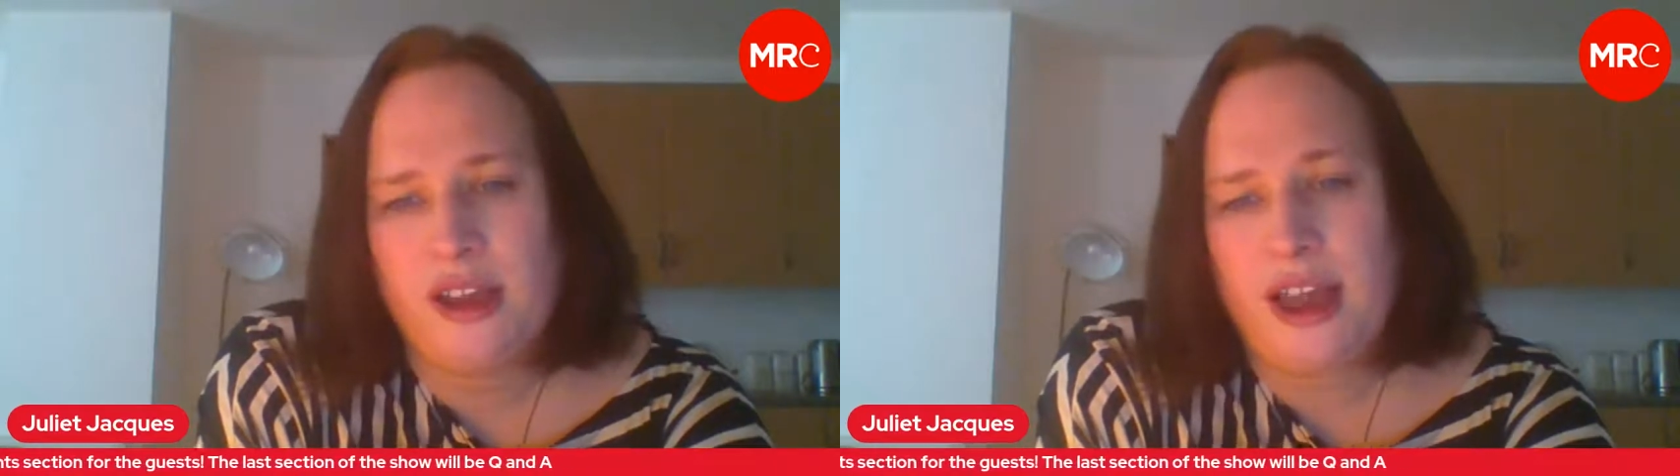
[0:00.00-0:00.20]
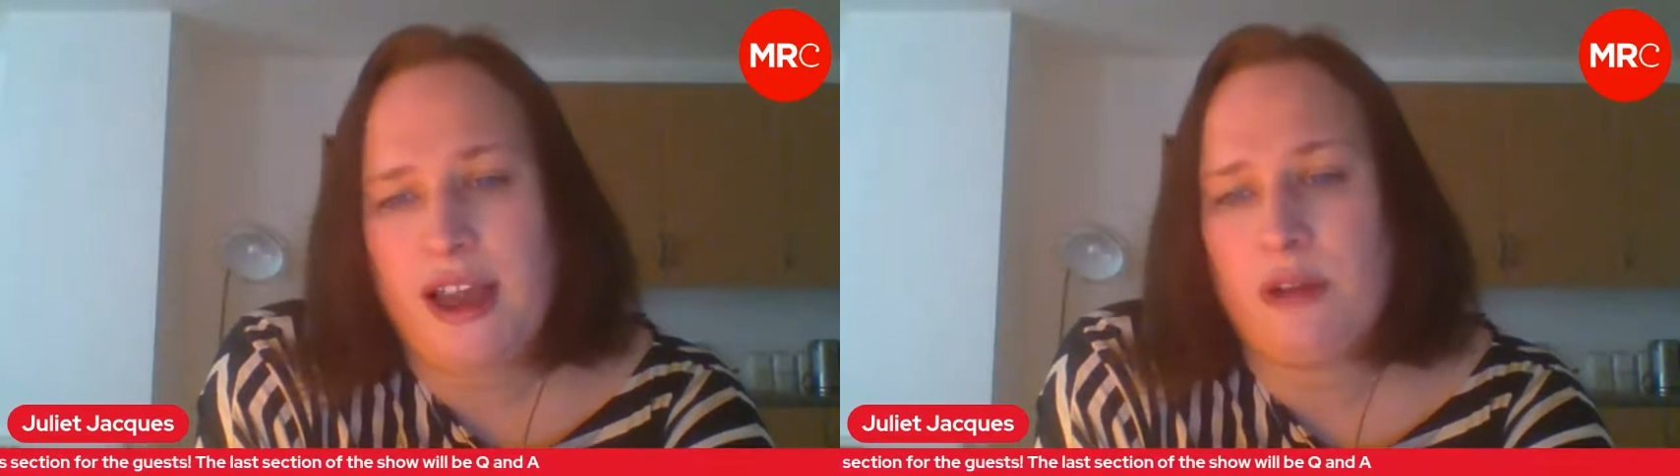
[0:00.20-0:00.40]

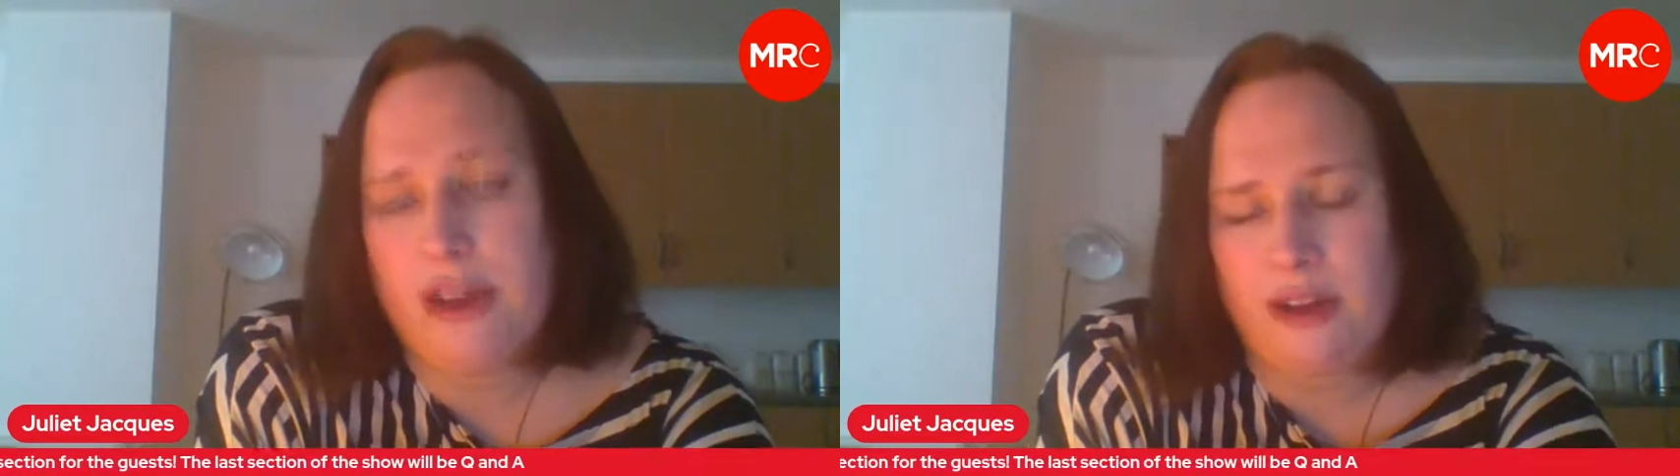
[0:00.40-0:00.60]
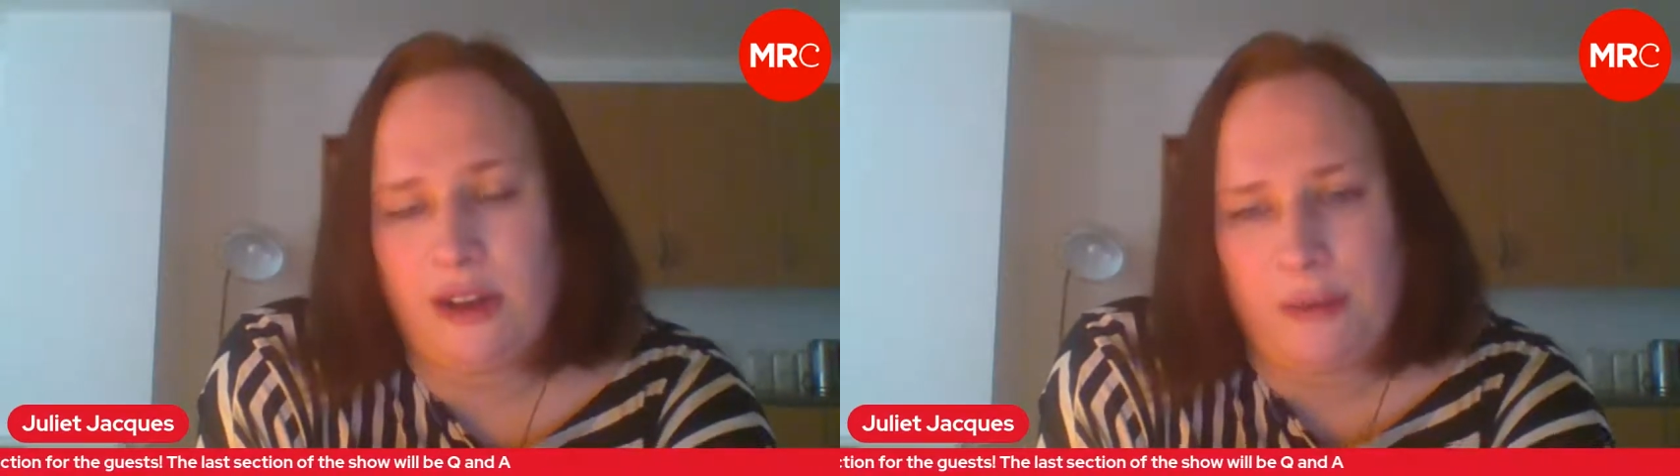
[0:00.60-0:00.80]
how
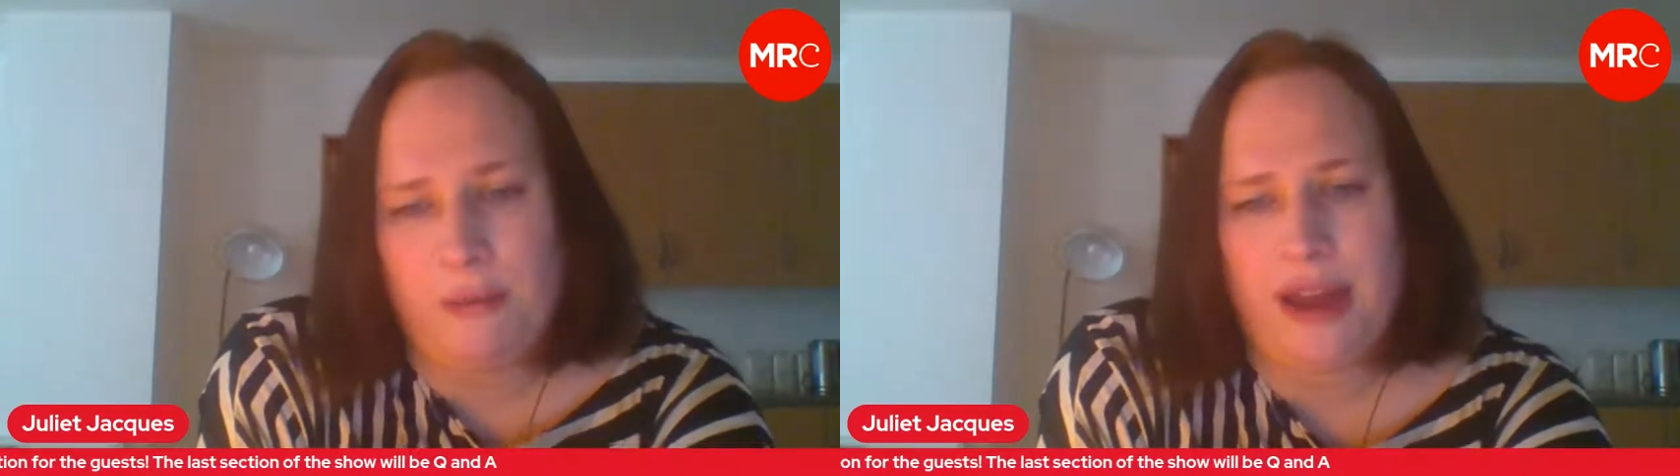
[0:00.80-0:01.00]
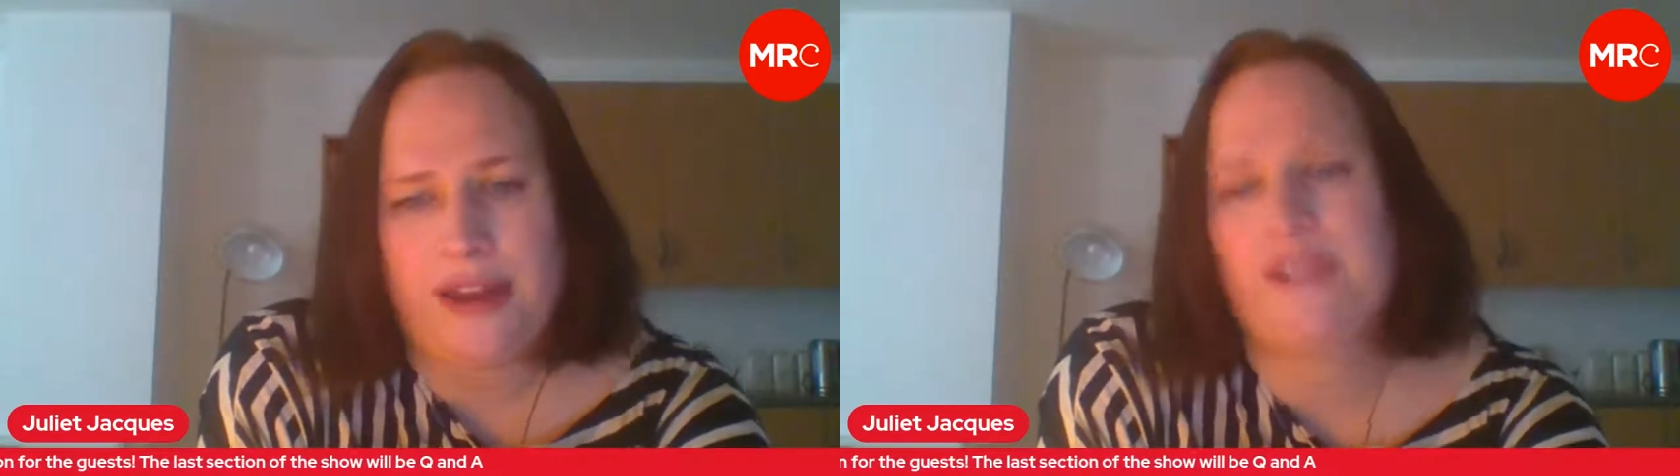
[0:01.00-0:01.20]
little
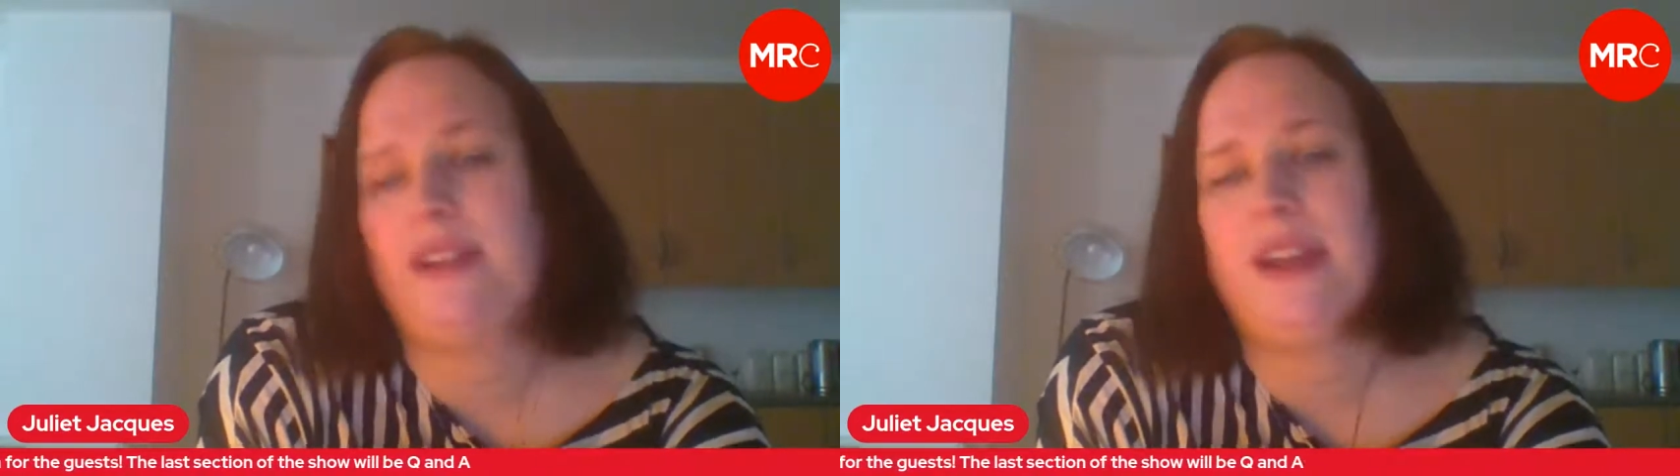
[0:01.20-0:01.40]
impact the